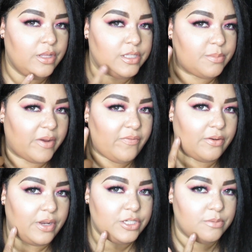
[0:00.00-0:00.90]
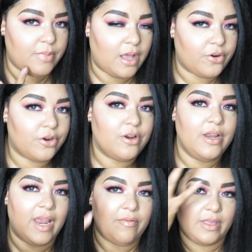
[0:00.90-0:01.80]
This is my foundation powder.
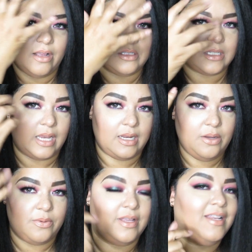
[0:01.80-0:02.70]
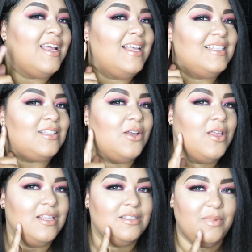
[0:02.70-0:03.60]
Everything else is like liquid. So
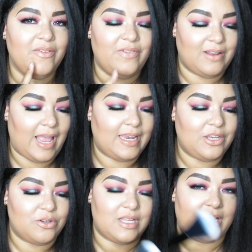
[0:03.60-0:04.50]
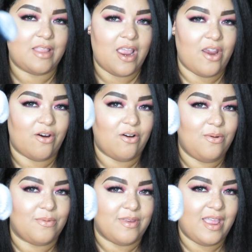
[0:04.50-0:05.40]
this is my foundation. I can use that there.
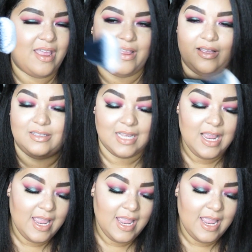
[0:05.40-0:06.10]
Oh, yes.